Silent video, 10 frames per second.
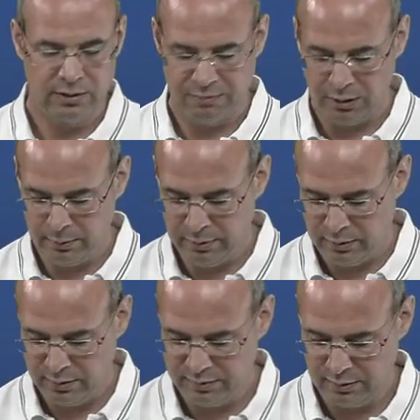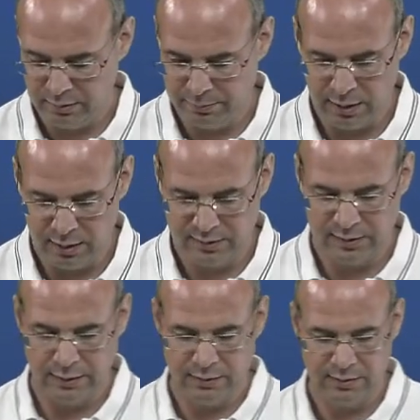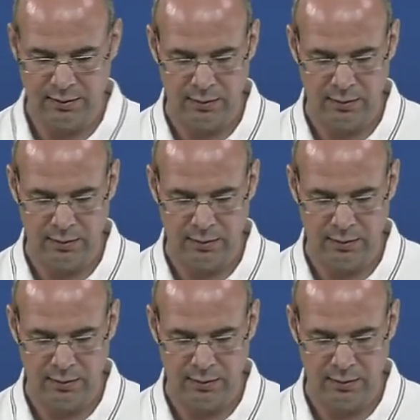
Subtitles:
verb is in a past tense,